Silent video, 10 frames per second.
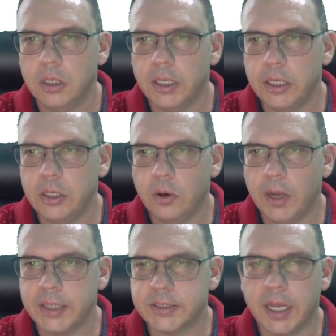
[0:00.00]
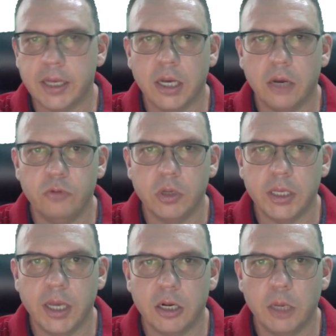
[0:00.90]
it has not really
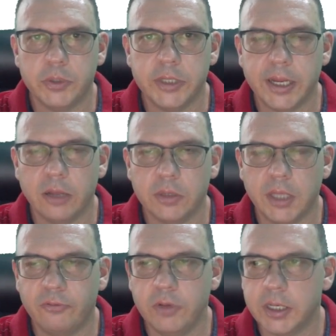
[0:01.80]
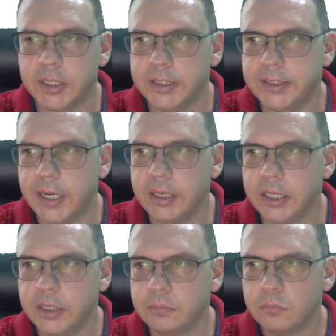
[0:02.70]
gone up or down. Now, if we look at the daily,
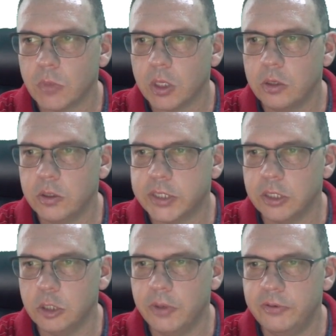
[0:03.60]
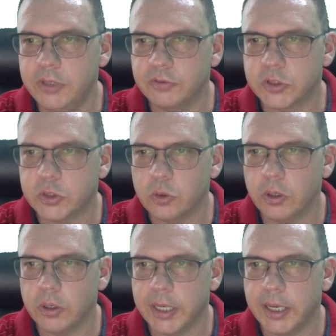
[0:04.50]
you're going to see a little bit of a different story,
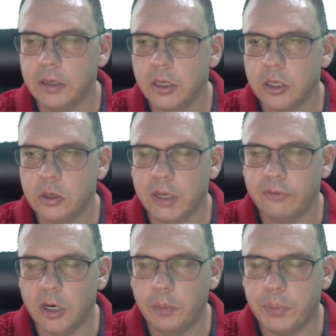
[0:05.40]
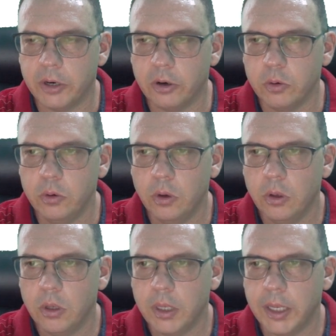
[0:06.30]
okay? You're going to have an up arrow,
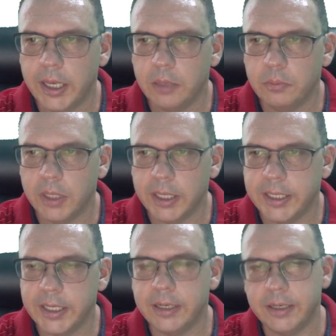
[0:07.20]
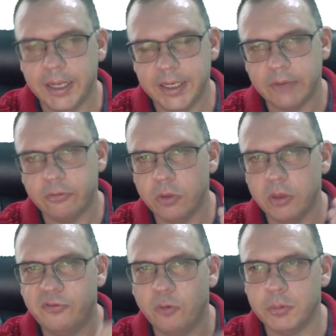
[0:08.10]
and again, it never really
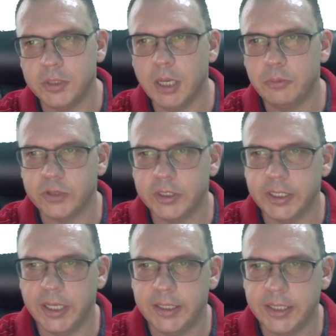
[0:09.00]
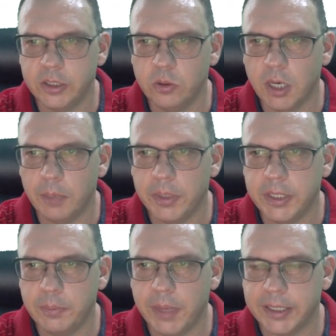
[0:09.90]
formed an uptrend, did it? It did go up, but
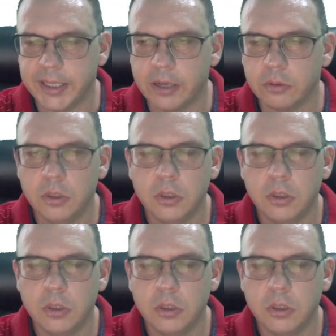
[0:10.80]
then back down,